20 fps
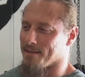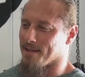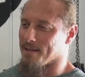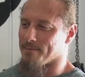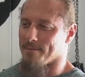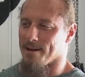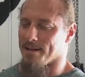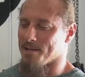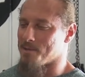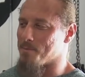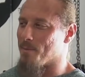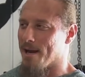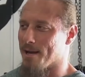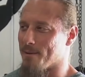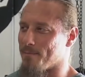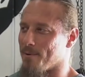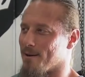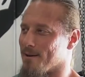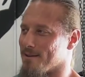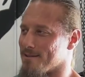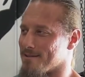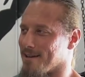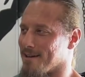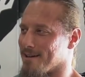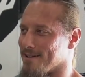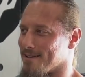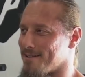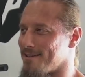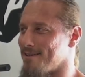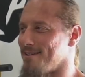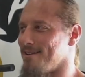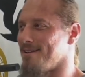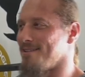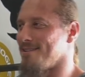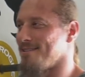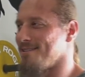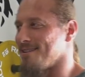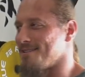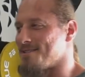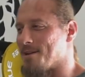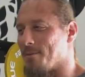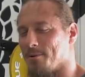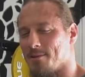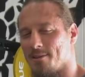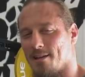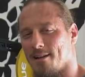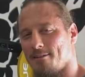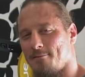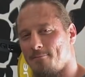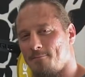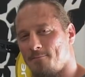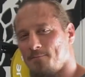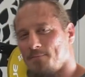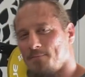think about each body part as like a separate thing.